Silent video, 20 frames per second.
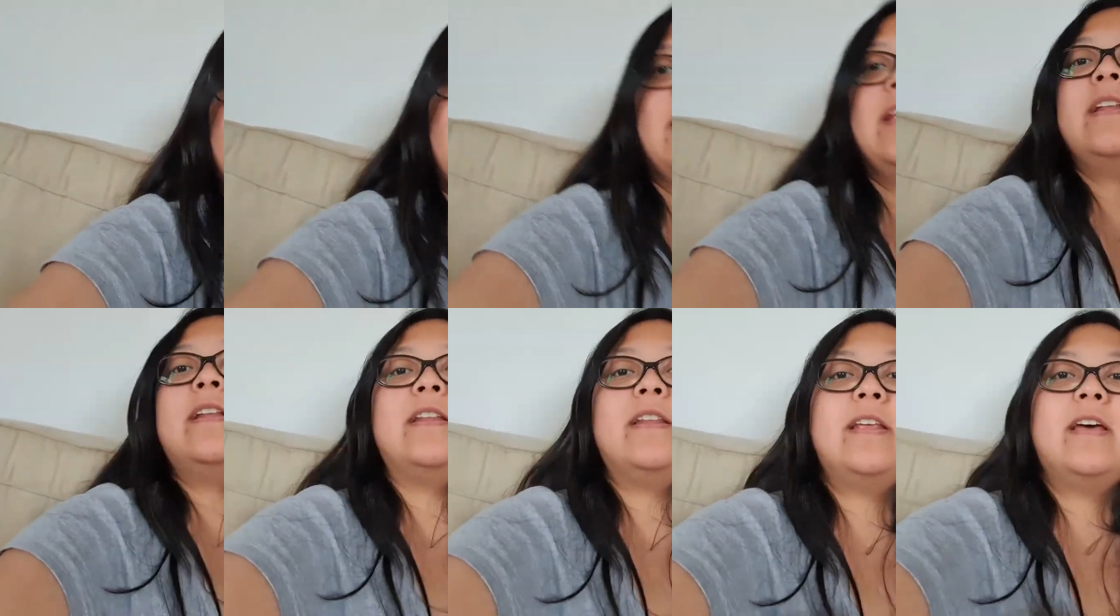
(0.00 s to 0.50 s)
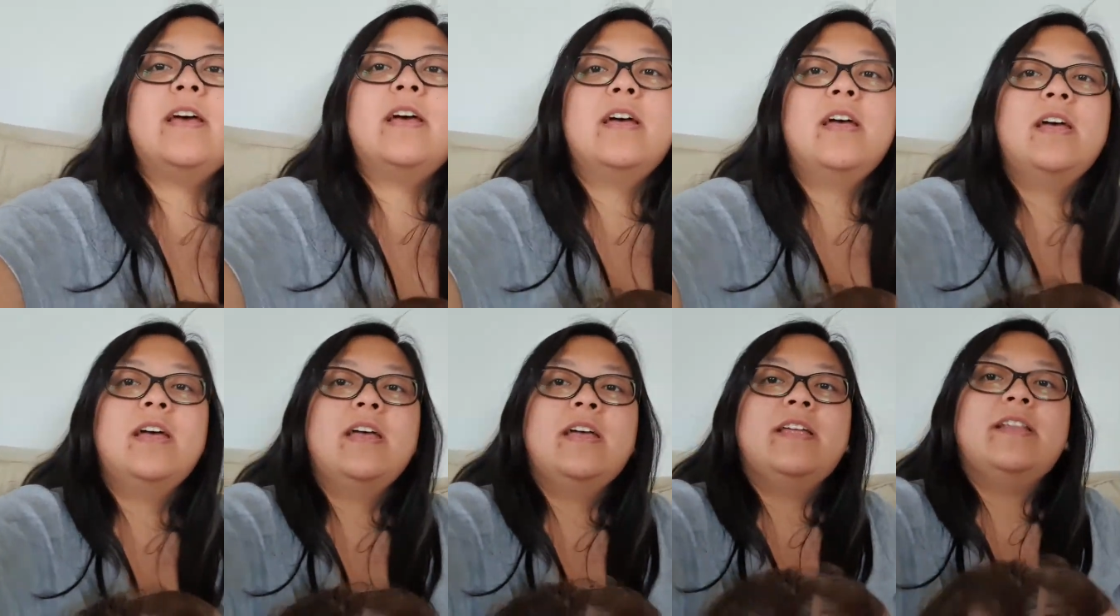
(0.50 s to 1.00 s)
and
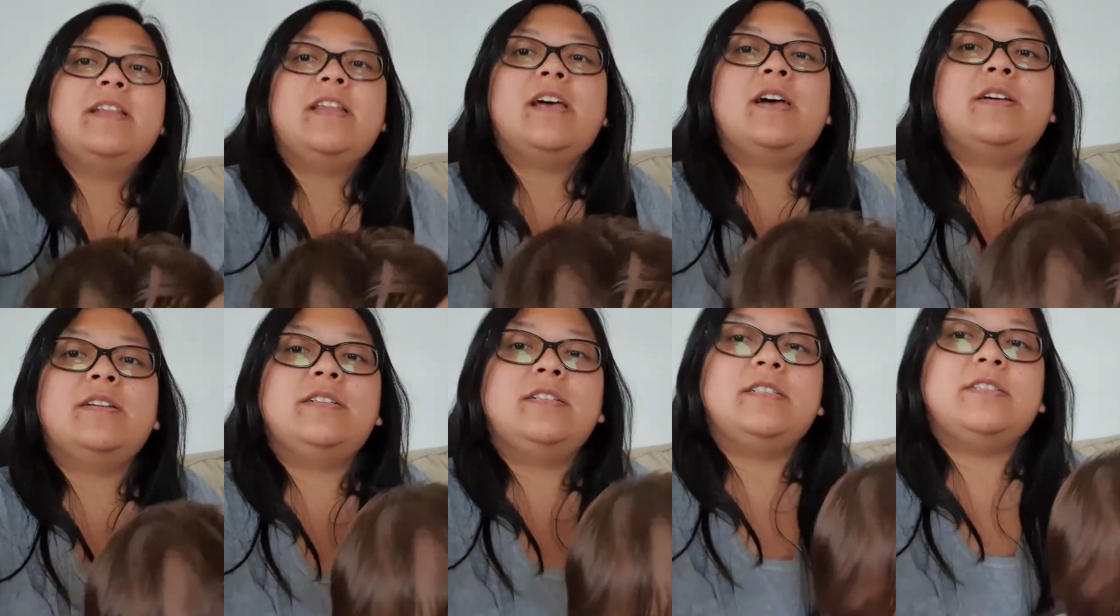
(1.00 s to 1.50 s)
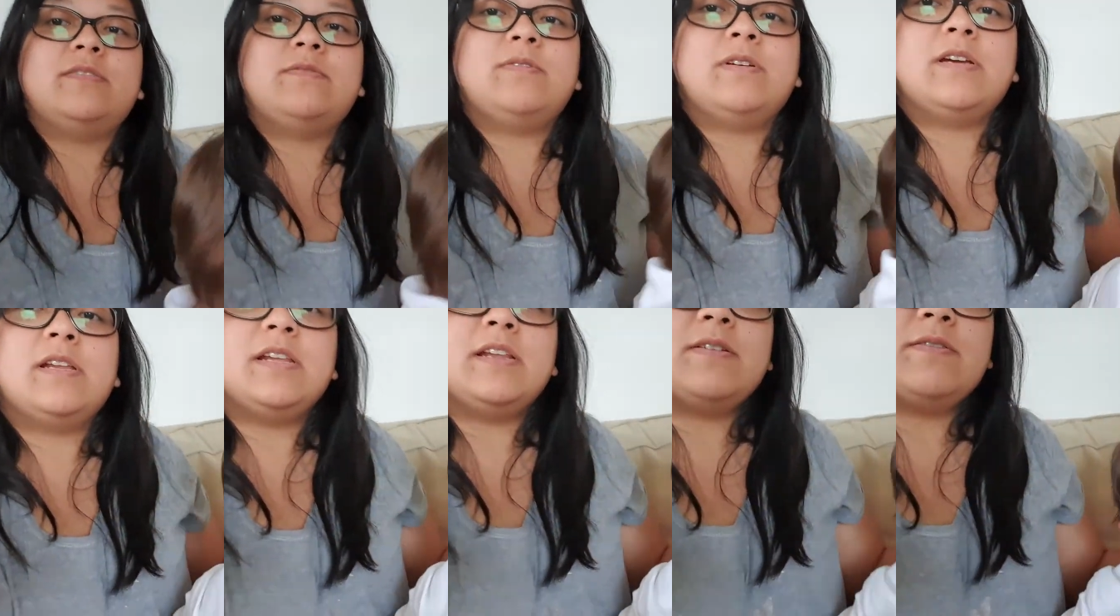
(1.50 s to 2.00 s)
now she's
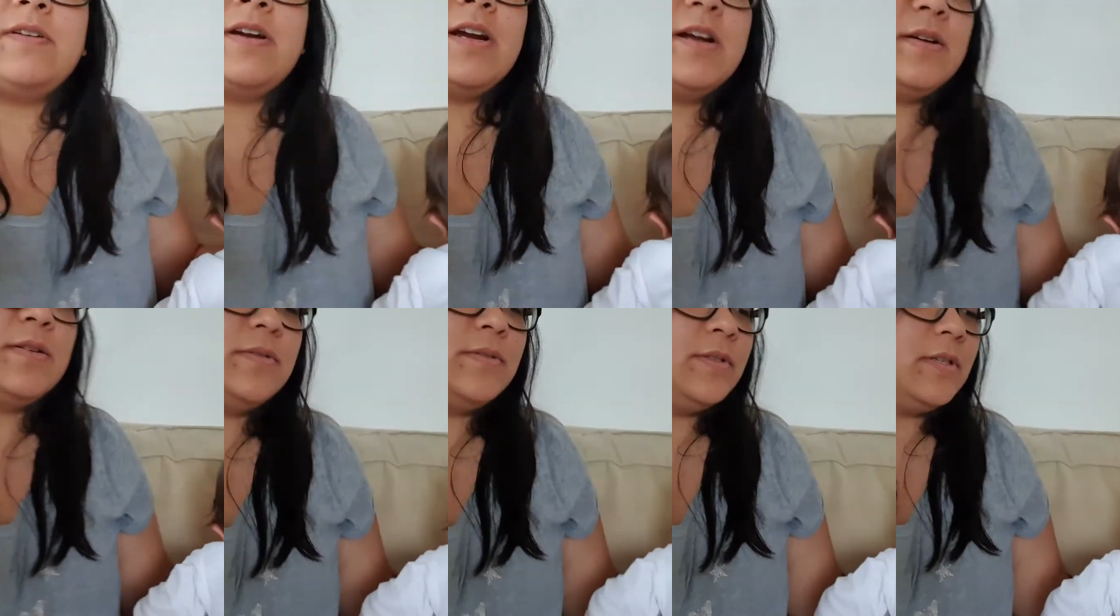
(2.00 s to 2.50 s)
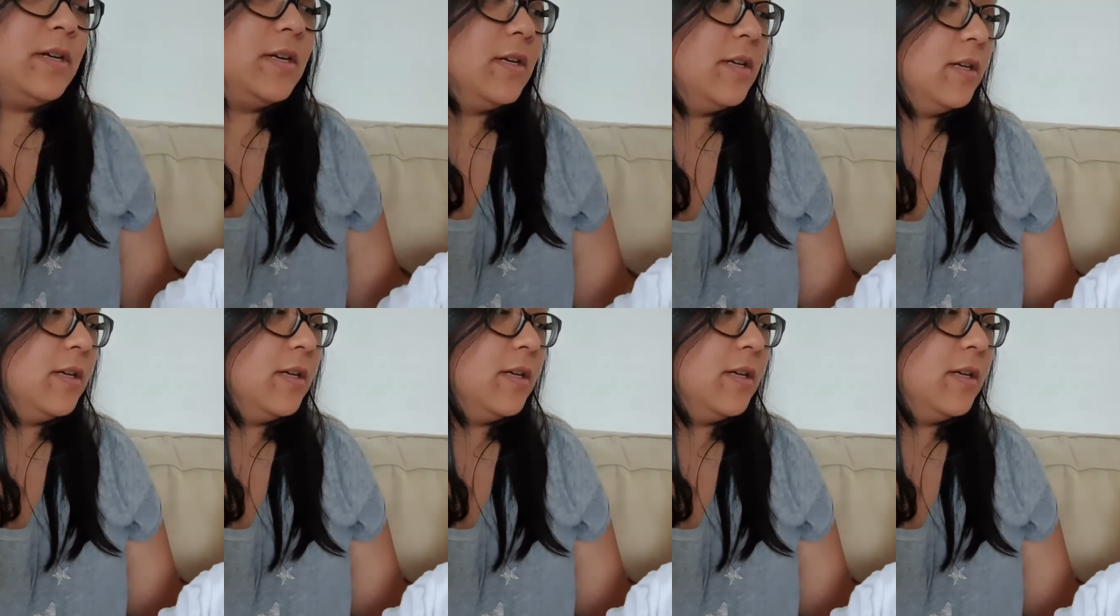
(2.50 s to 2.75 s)
wriggling around.